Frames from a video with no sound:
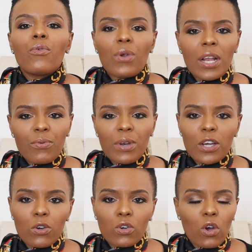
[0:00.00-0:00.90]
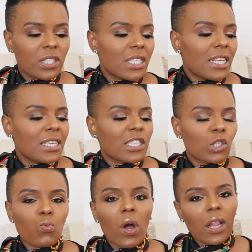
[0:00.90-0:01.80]
really, really good concealers
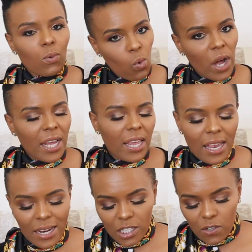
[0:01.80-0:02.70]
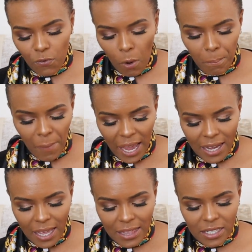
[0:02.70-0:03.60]
as well. One again is from
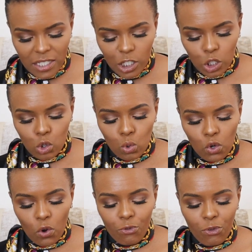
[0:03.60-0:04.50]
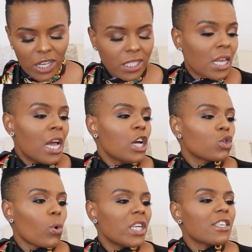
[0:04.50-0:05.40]
MAC, and this is the Studio Fix
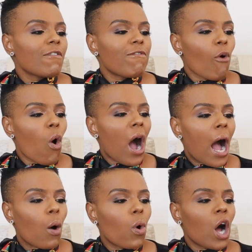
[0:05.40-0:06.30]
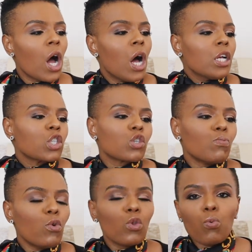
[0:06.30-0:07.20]
24-hour
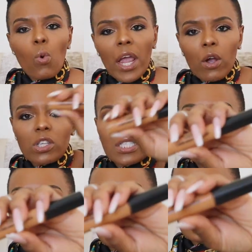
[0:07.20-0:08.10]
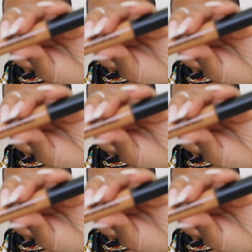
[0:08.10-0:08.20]
smooth wear concealer.